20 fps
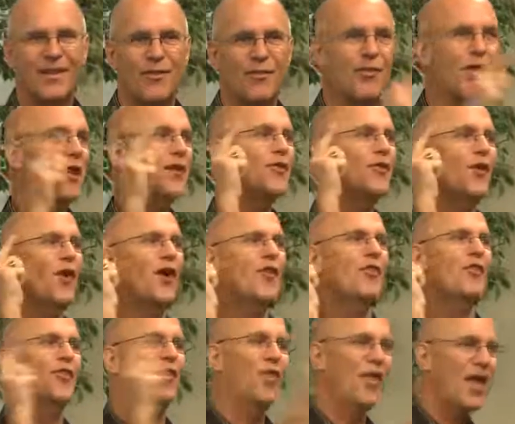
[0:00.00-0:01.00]
They
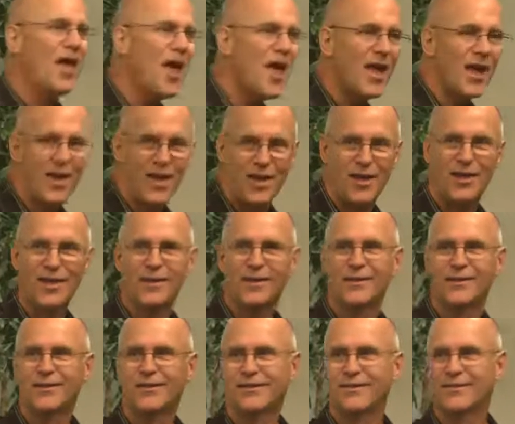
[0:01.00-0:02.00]
thought they
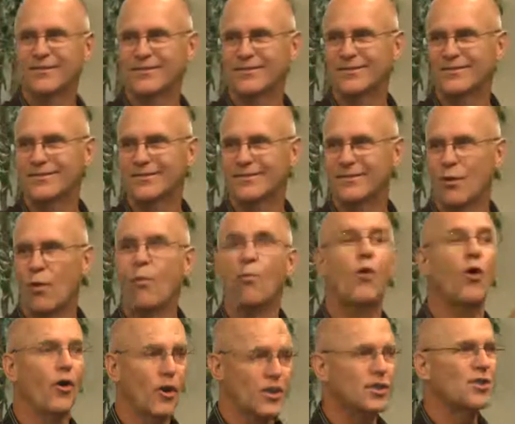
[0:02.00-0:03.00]

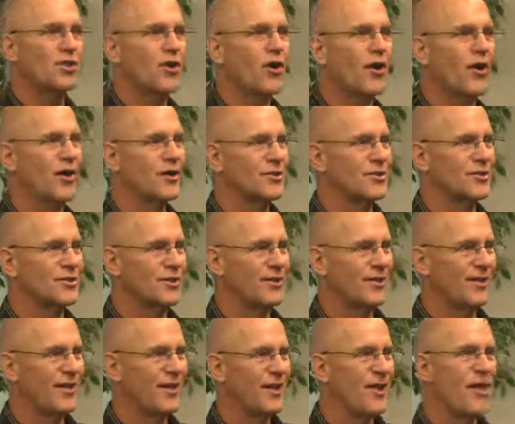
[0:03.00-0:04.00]
were in charge.
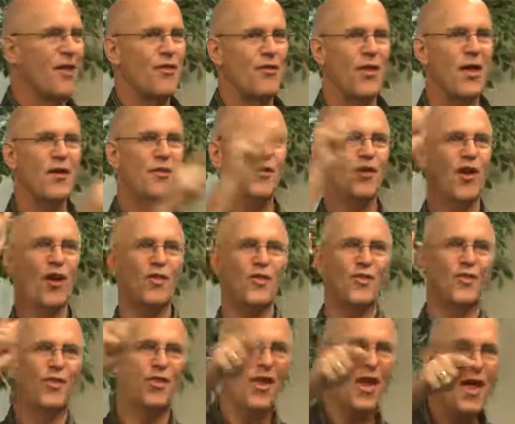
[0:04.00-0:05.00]
They
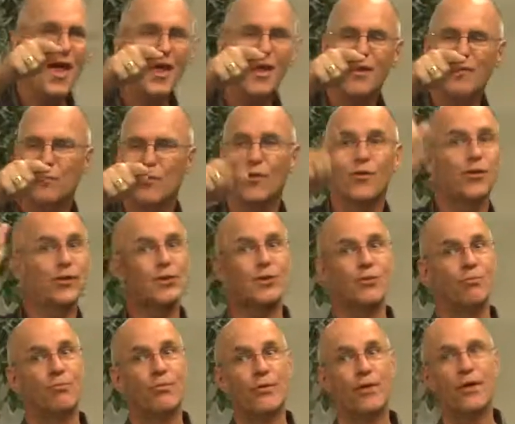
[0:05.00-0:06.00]
thought they were the
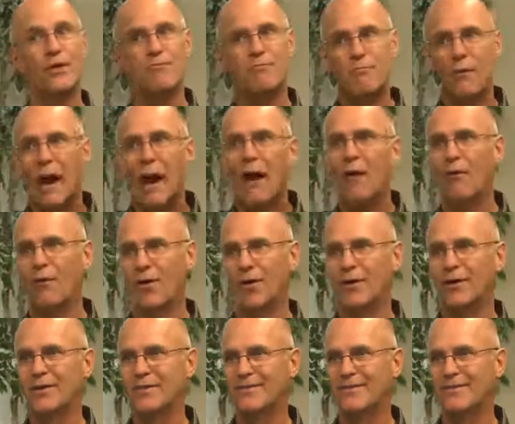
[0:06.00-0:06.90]
supreme power.